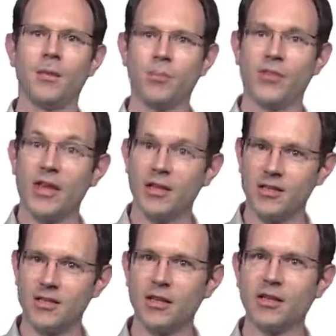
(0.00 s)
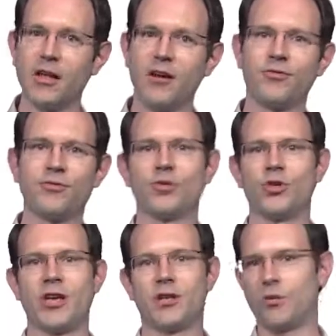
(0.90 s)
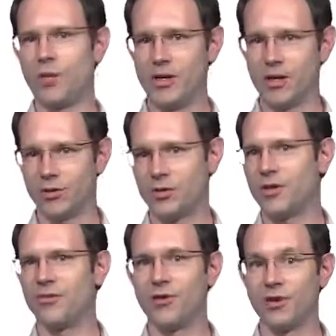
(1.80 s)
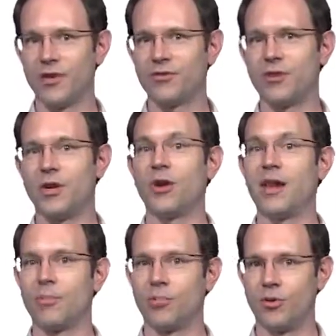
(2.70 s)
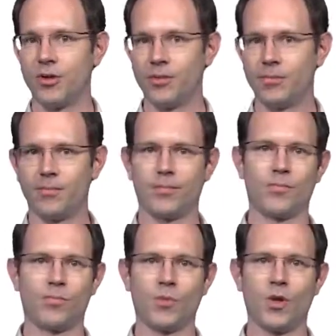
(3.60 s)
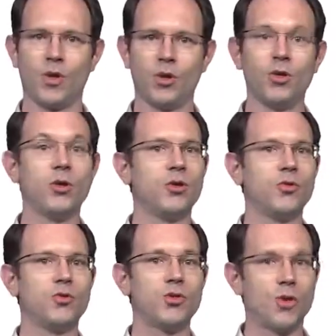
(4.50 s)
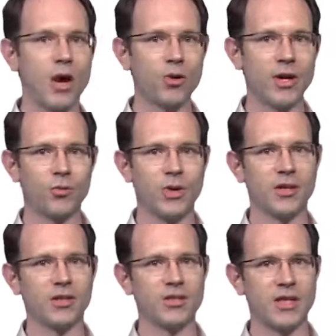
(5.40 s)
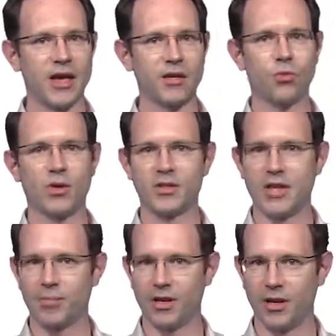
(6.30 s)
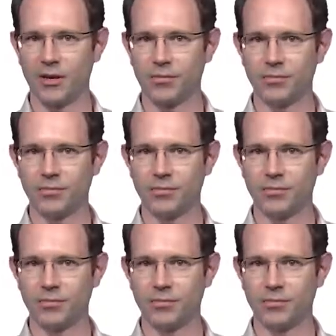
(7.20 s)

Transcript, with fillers: But that is still enough to shake your windows if you live near an airport. So how can we understand what is happening?